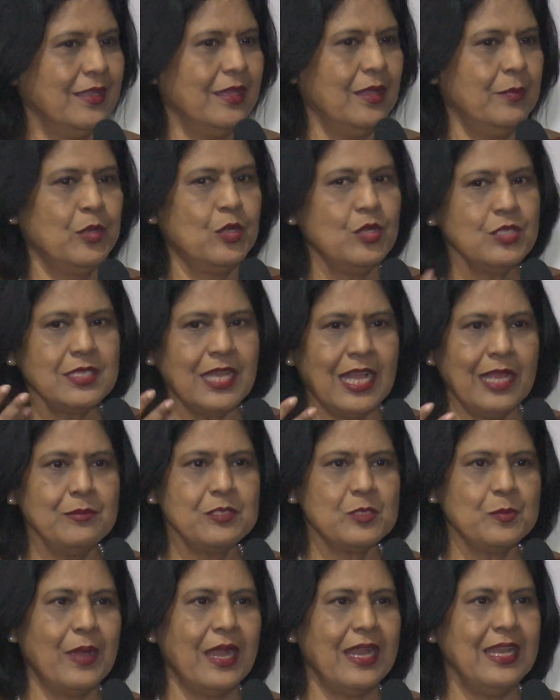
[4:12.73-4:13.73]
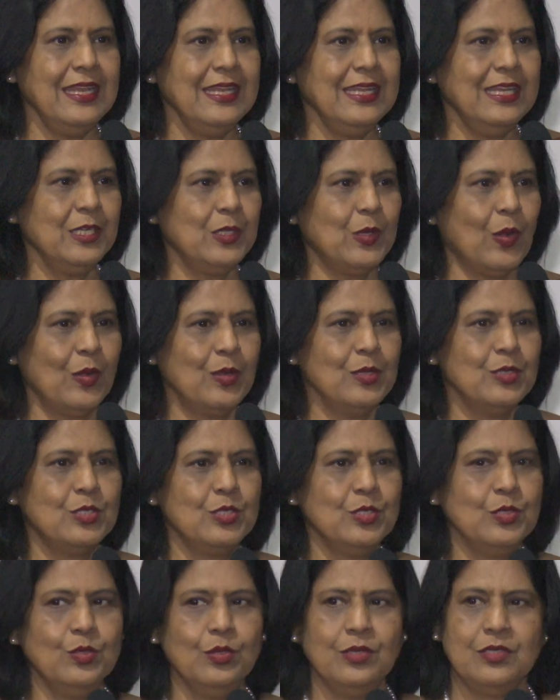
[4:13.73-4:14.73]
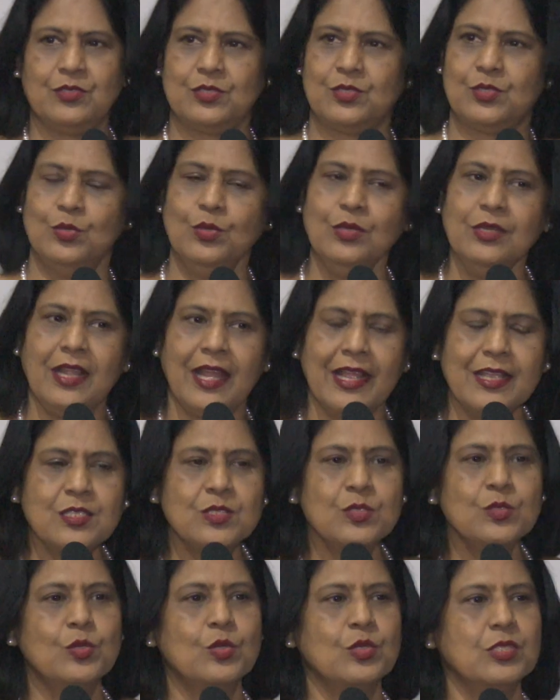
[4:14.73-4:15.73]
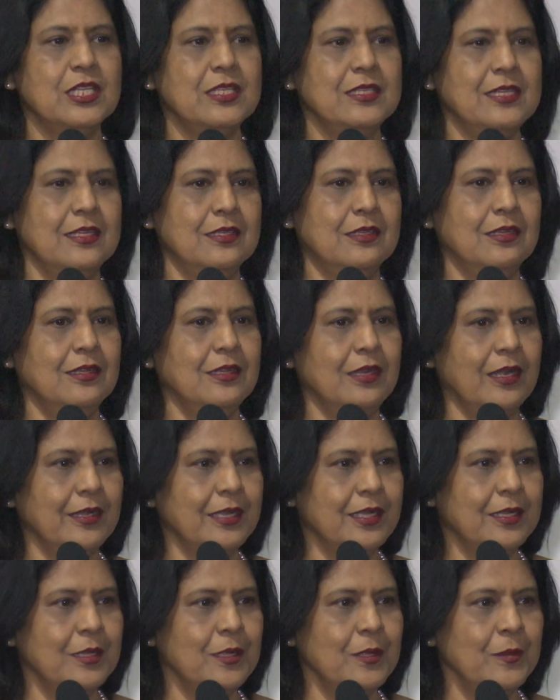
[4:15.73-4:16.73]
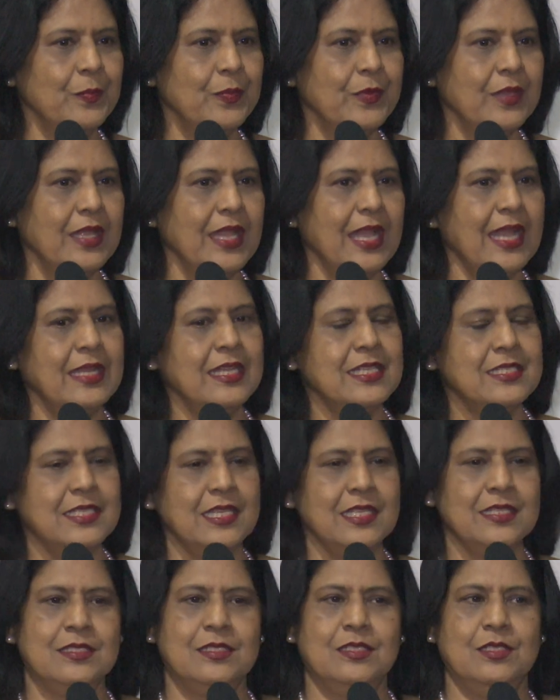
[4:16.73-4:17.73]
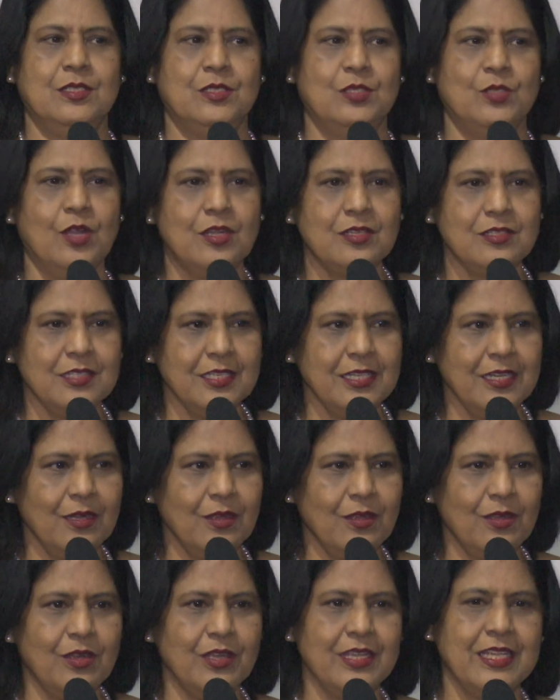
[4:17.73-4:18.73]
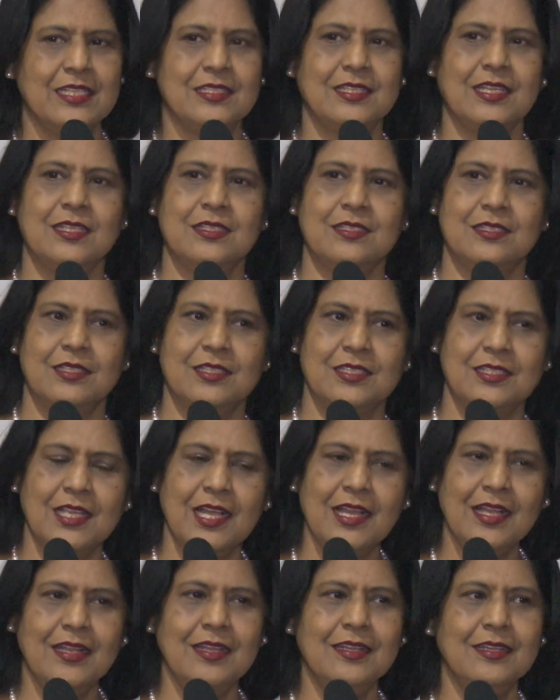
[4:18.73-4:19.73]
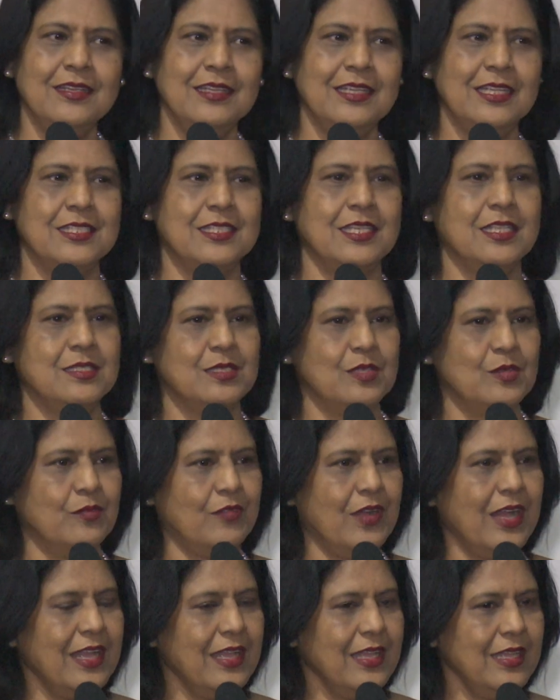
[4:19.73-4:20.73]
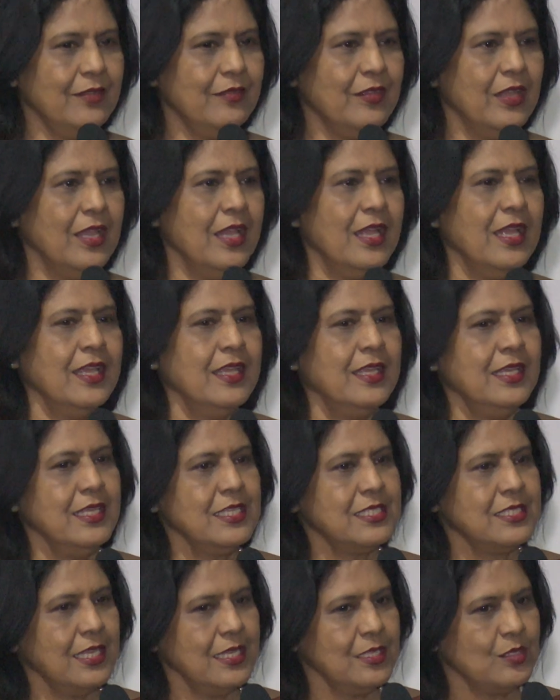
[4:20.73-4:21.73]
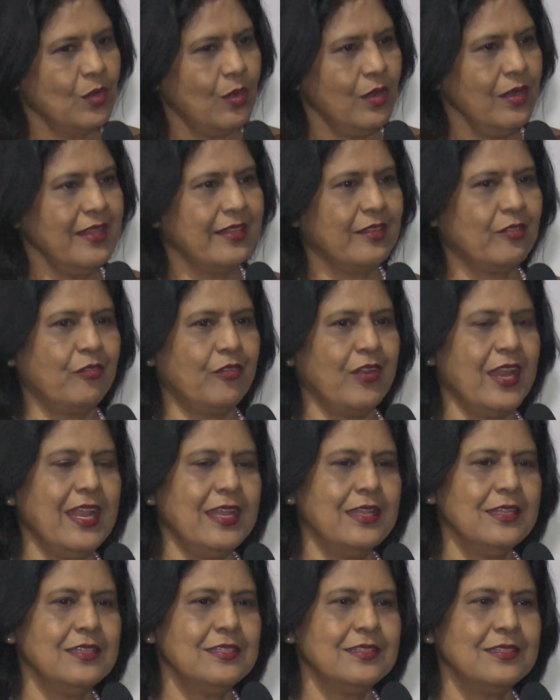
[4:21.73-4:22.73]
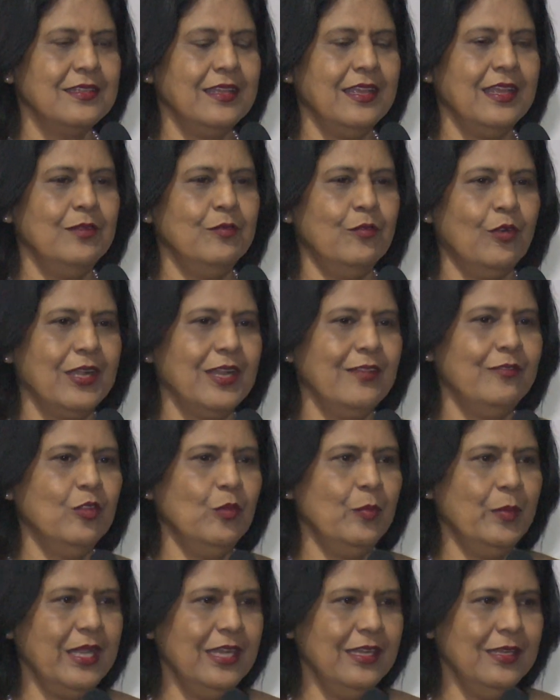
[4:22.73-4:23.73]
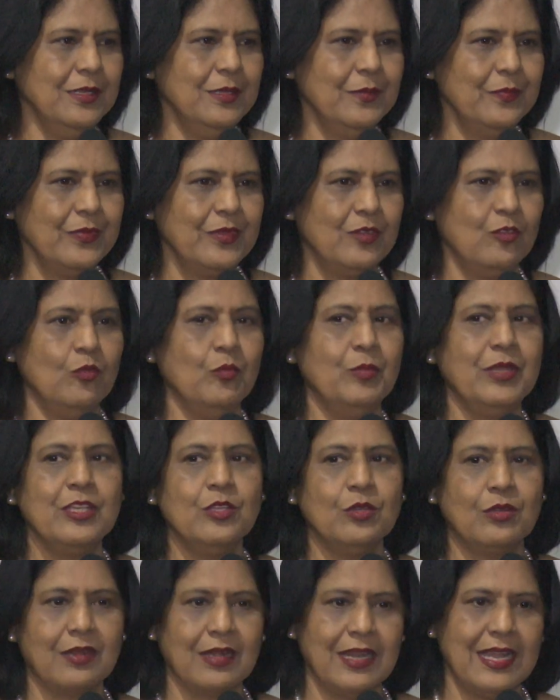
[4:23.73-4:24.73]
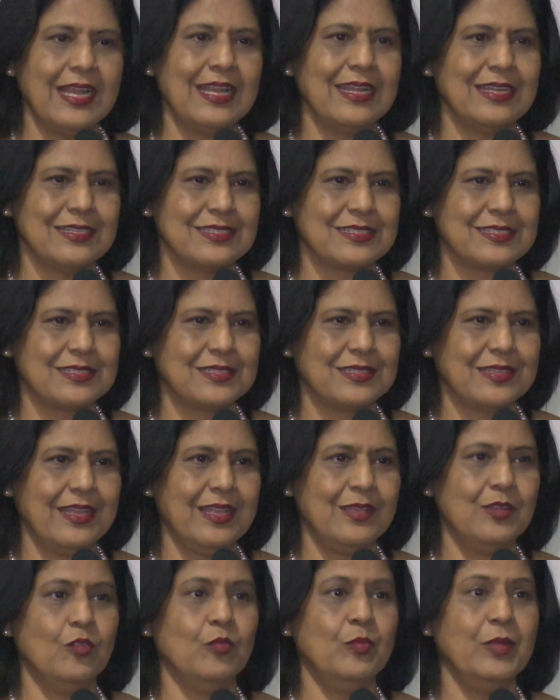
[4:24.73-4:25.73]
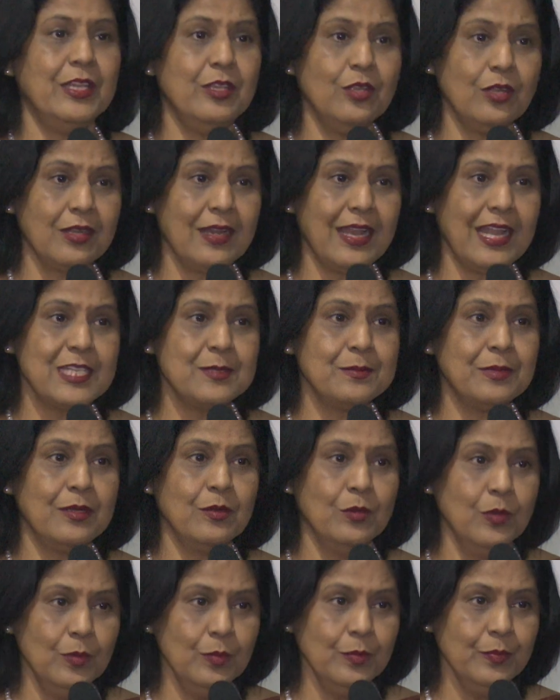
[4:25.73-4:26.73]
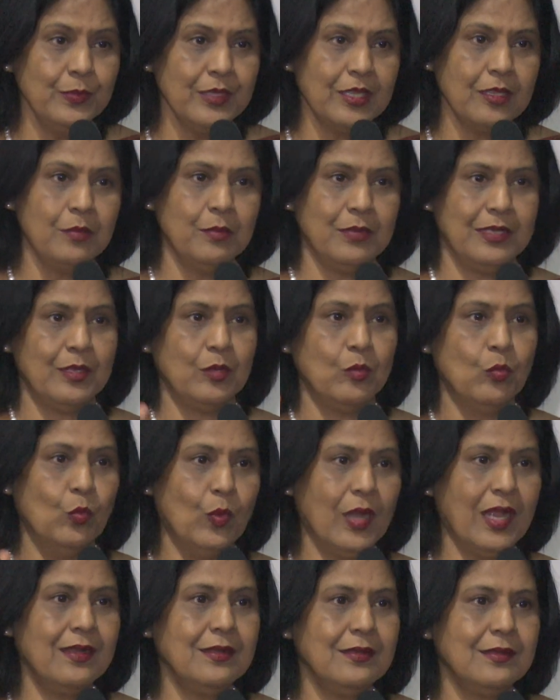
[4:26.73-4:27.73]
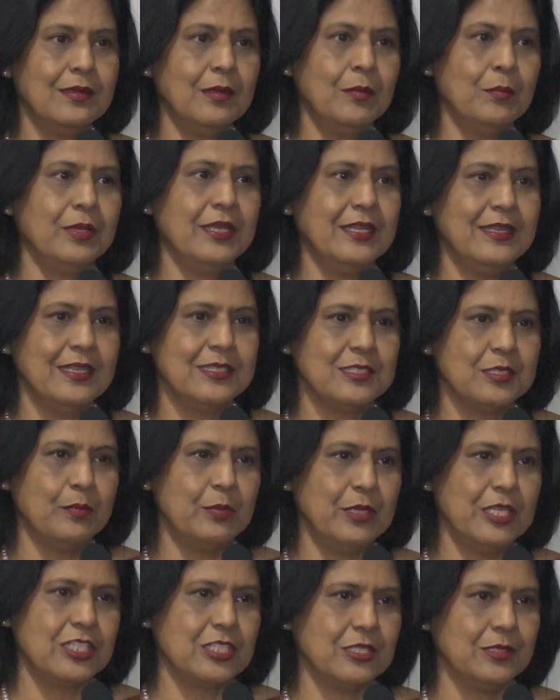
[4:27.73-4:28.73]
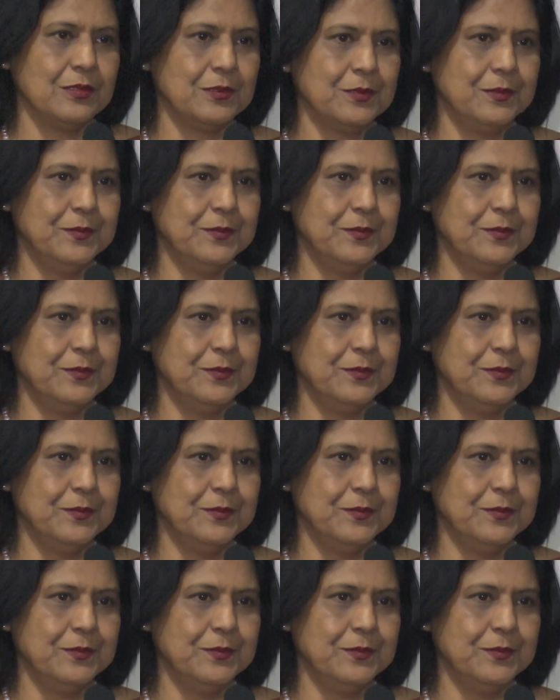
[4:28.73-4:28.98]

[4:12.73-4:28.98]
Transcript: Because I'm smiling and talking to you. It's so nice to go to that dental clinic. And he sends his daughter-in-law, he sends his son, he sends his wife, he sends all his friends. And what have you made? You made your clients. And you made your clients by whom? With one complete denture patient.